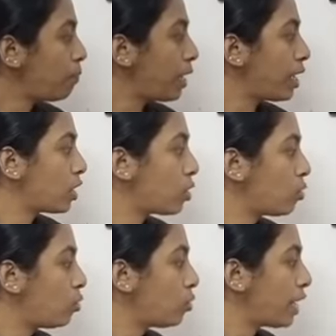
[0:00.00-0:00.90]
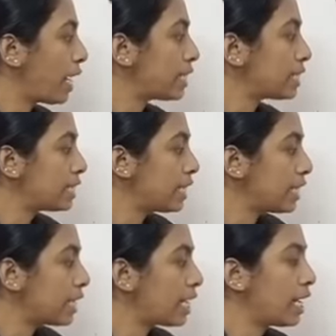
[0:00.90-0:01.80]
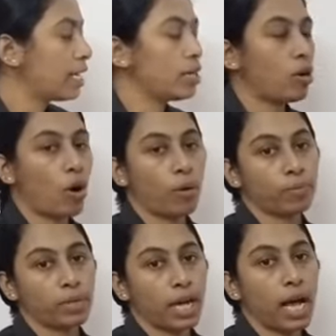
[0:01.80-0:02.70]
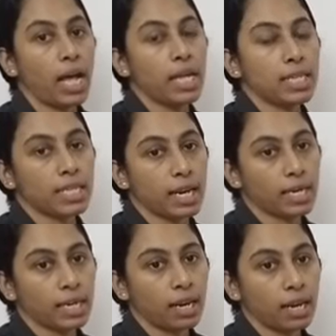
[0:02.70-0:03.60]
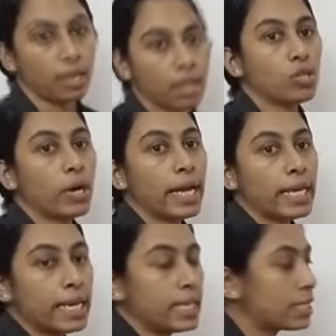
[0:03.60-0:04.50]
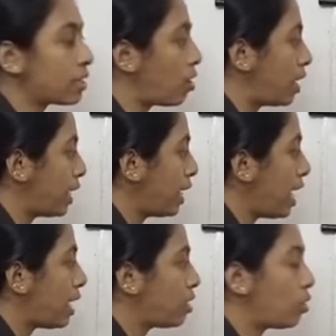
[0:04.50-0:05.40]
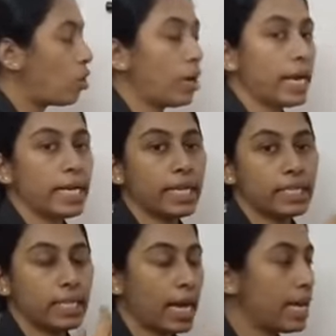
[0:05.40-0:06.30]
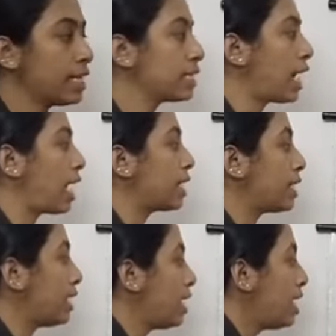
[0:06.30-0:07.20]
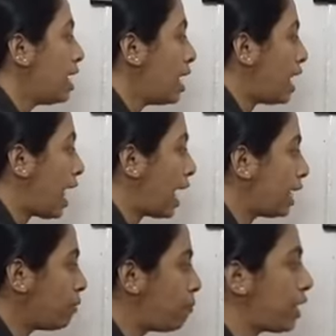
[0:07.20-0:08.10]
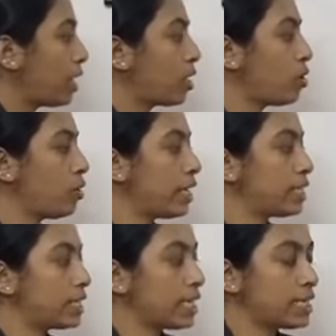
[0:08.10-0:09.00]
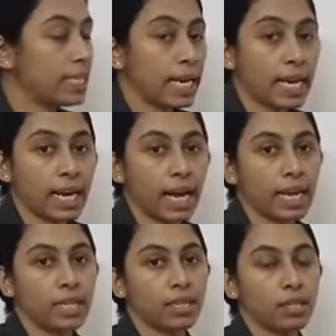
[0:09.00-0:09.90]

PQ is secant of the circle. So it is called or it is saying that line PQ is a secant.